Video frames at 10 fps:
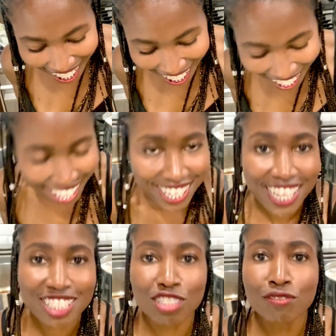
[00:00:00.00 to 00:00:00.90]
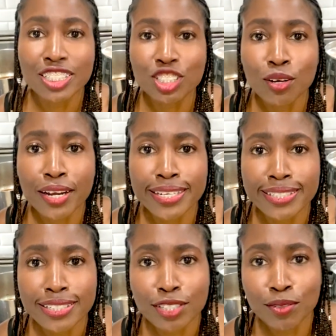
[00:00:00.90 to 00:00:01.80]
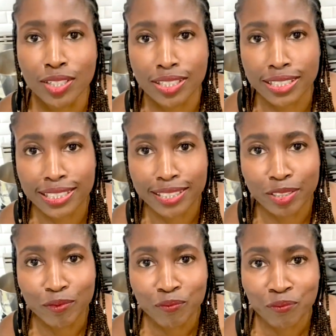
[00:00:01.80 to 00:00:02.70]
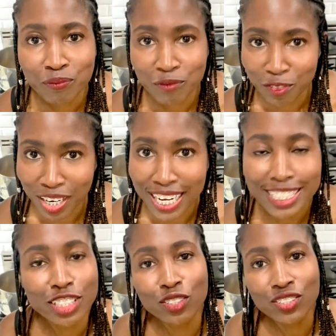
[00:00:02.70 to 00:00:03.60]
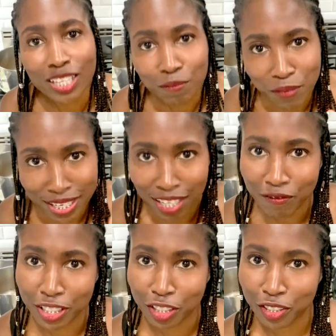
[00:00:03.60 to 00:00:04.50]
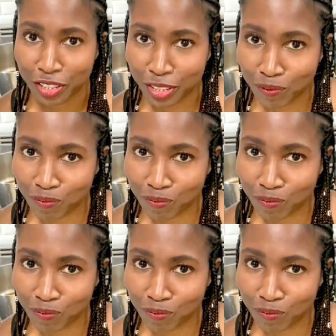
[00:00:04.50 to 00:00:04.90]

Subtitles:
I'd like to rejoin the world. Right, so making videos.